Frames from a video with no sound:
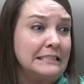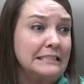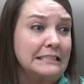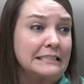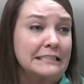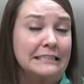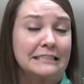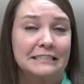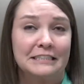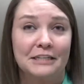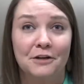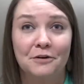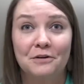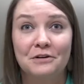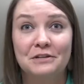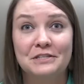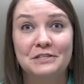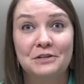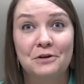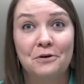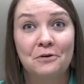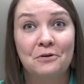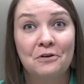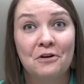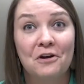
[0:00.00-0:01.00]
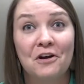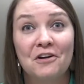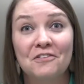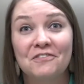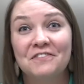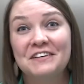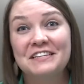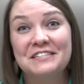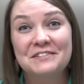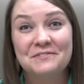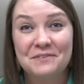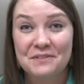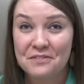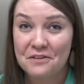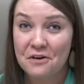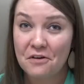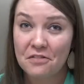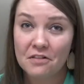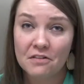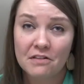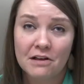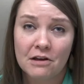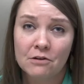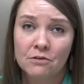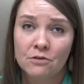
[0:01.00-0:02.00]
because they were so nervous with all
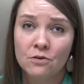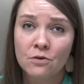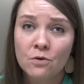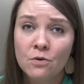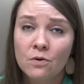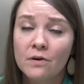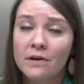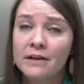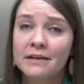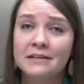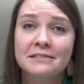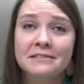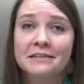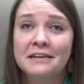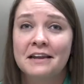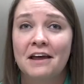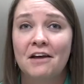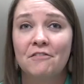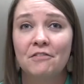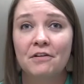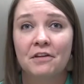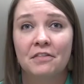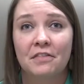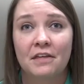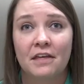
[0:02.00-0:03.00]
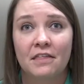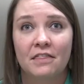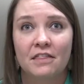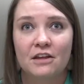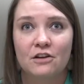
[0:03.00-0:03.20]
the loud noise and everything.